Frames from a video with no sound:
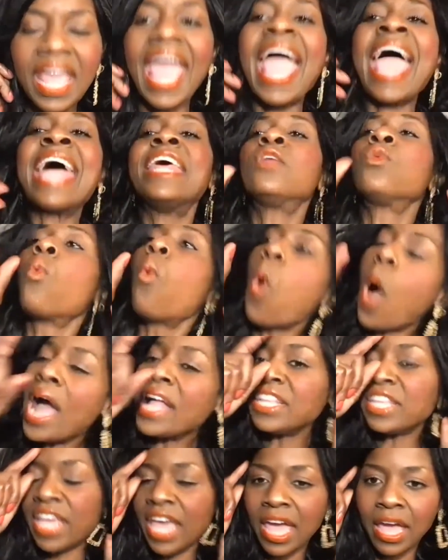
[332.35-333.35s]
And in
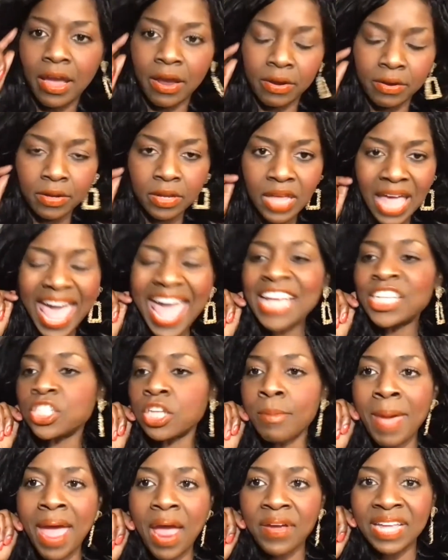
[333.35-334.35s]
1 year,
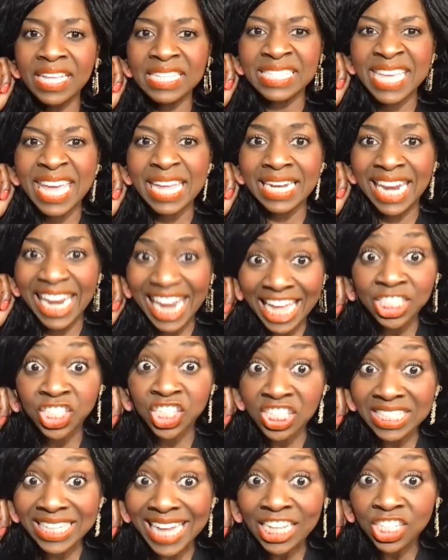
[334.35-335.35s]
Asian Americans get
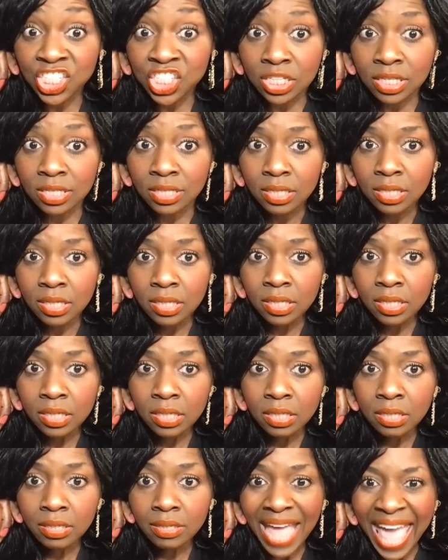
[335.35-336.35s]
legislation
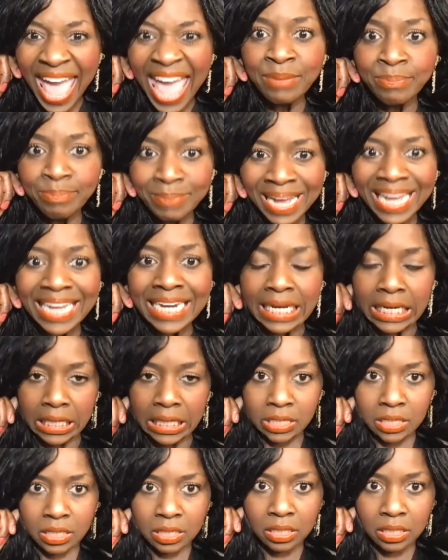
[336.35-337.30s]
and money.